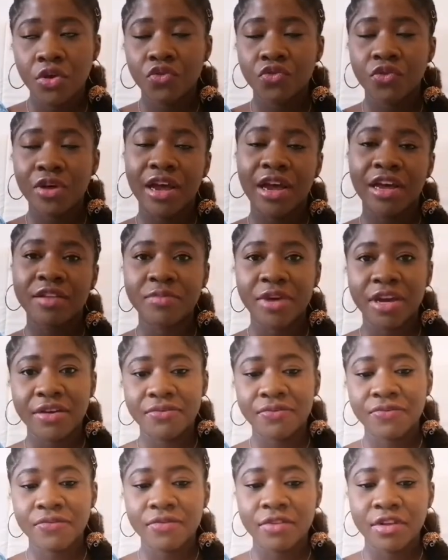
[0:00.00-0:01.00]
So I had my
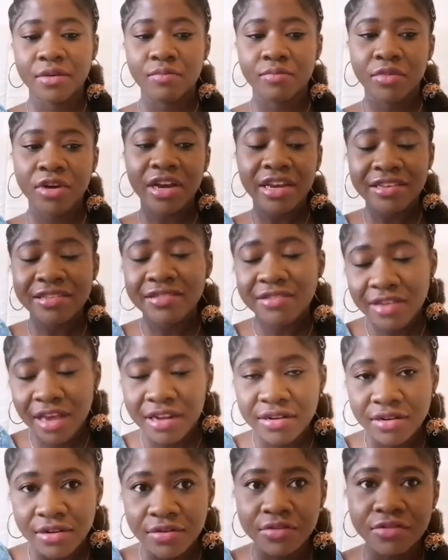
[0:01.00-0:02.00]
flip my
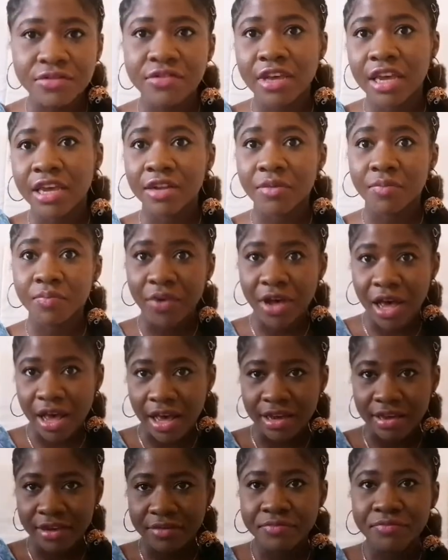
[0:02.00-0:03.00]
sandals in the
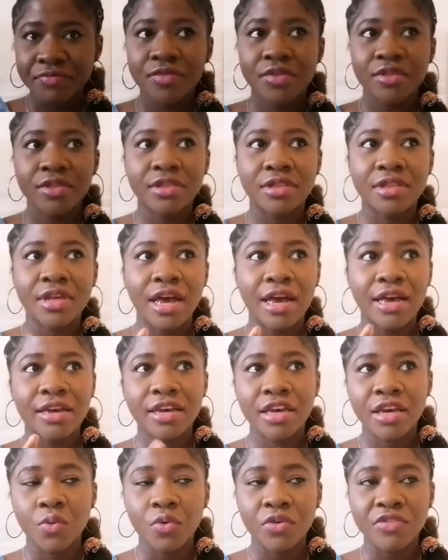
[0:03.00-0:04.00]
bag that
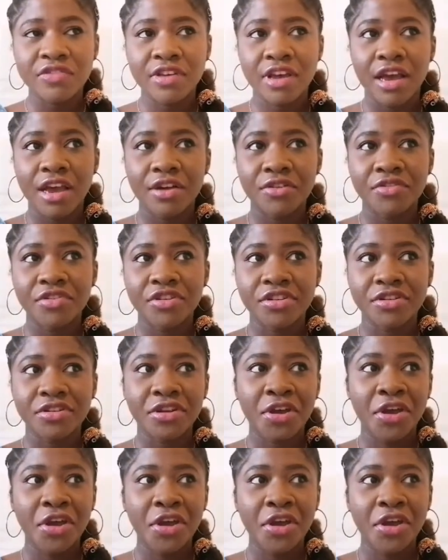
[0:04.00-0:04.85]
he was carrying.